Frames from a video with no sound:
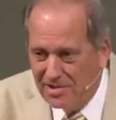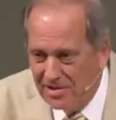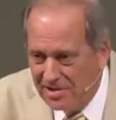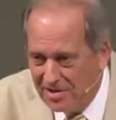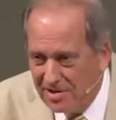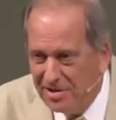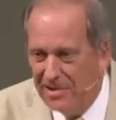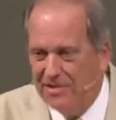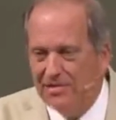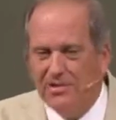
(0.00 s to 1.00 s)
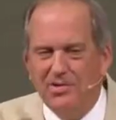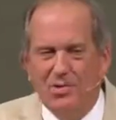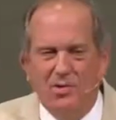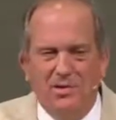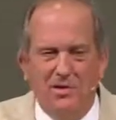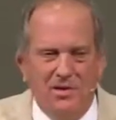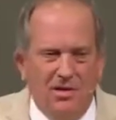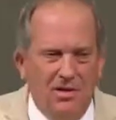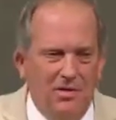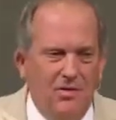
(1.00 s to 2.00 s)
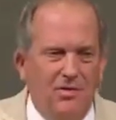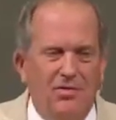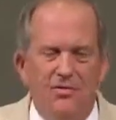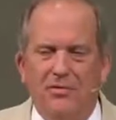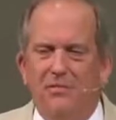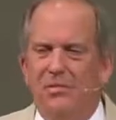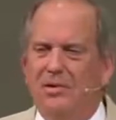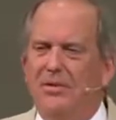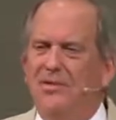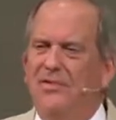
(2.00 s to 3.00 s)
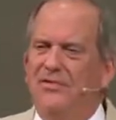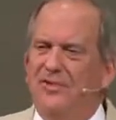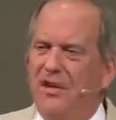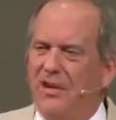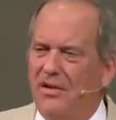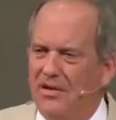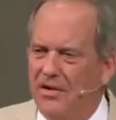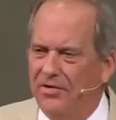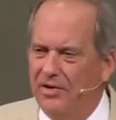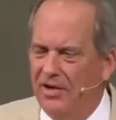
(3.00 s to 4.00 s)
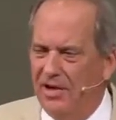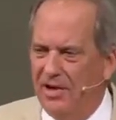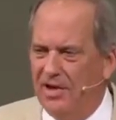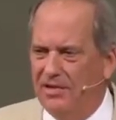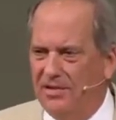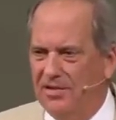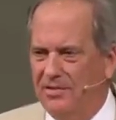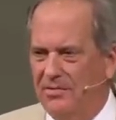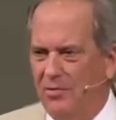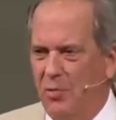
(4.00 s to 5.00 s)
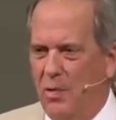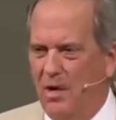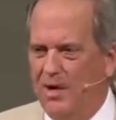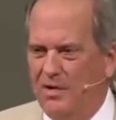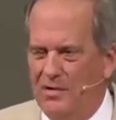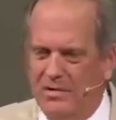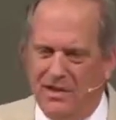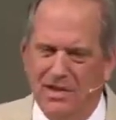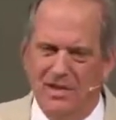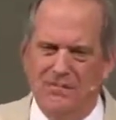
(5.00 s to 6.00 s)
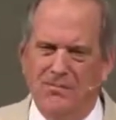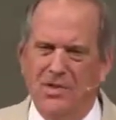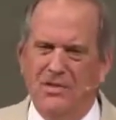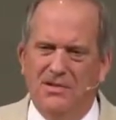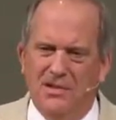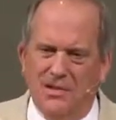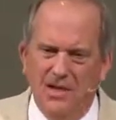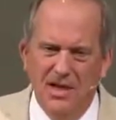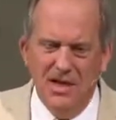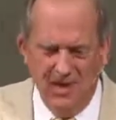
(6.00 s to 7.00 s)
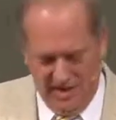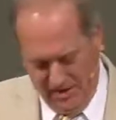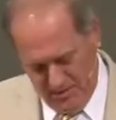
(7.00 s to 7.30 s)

their teeth and tore their clothes and put on sackcloth and ashes and wailed and lamented, and